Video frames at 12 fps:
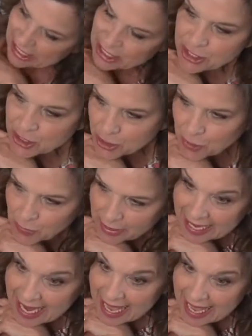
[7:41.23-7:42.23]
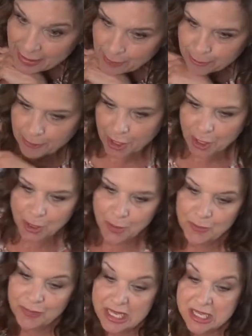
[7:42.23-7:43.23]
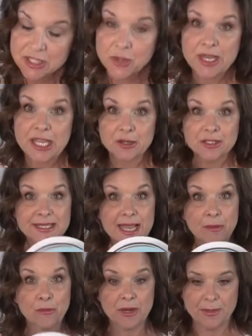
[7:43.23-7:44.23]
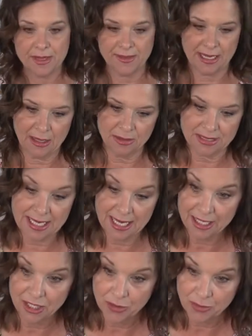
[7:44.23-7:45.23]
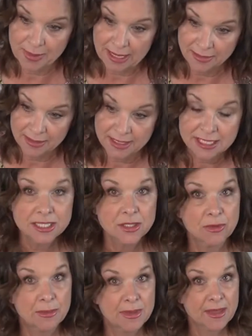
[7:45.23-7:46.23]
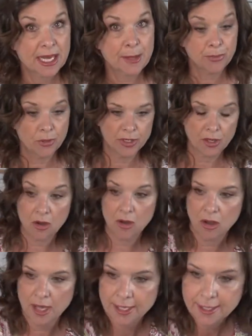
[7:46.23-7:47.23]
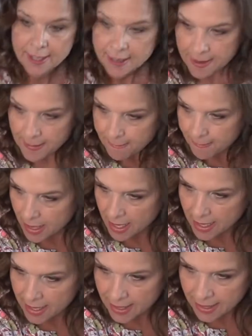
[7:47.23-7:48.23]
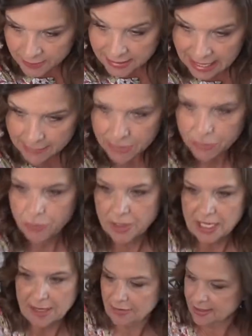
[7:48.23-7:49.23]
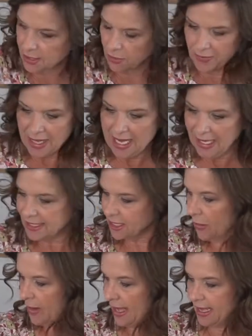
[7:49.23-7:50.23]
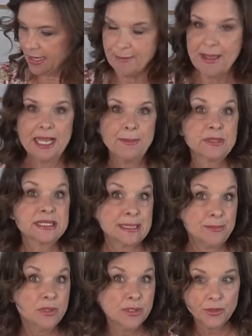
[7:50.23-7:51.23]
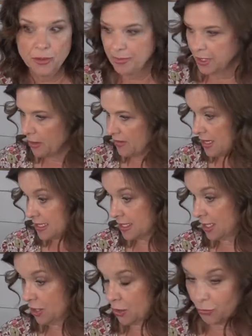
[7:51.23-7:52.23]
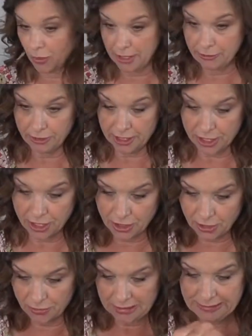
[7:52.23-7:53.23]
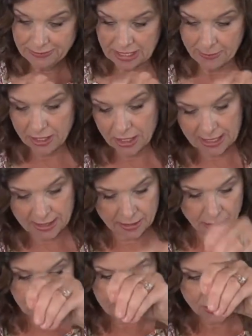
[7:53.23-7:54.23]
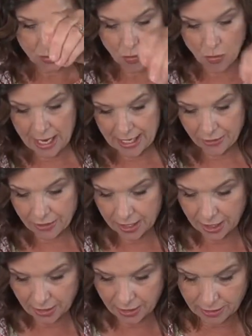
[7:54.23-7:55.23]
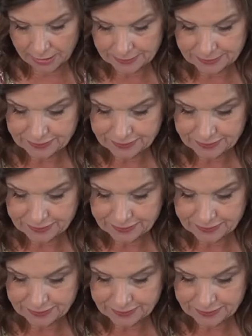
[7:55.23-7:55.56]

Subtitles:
I do want to add a bow. So here's that ribbon that I was telling you about. This is the ribbon that I put on my lemon wreath. So let's go ahead and make up a simple little bow. I think that's going to look really, really cute. I'm going to get a little piece of wire here.